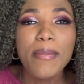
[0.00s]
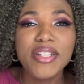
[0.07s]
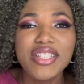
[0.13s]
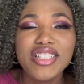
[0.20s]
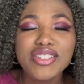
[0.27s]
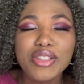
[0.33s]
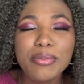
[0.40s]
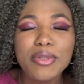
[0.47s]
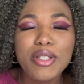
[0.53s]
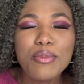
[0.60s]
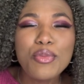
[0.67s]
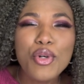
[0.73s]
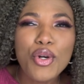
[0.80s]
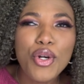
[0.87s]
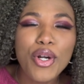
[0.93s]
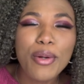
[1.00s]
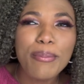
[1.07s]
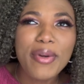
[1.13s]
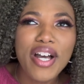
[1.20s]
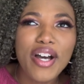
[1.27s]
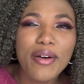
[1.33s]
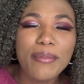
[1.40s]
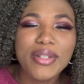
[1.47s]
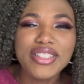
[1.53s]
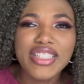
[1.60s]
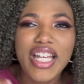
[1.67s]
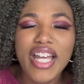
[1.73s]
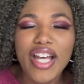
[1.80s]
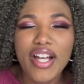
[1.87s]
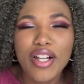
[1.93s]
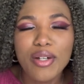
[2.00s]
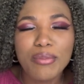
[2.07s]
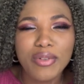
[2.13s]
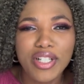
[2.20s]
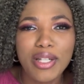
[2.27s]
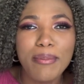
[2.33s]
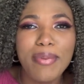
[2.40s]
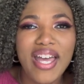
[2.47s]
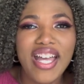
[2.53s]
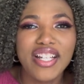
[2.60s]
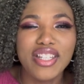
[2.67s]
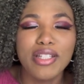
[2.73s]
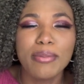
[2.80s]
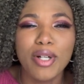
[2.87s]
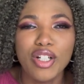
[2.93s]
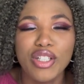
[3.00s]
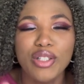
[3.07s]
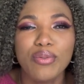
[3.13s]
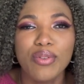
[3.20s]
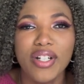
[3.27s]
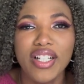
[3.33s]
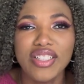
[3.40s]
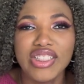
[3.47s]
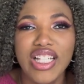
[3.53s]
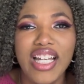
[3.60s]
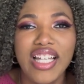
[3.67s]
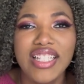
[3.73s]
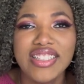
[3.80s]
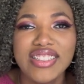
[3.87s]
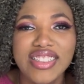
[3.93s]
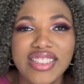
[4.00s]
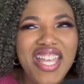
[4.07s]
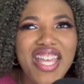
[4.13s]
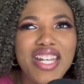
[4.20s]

But this will be more about Mattel bringing back the Barney franchise.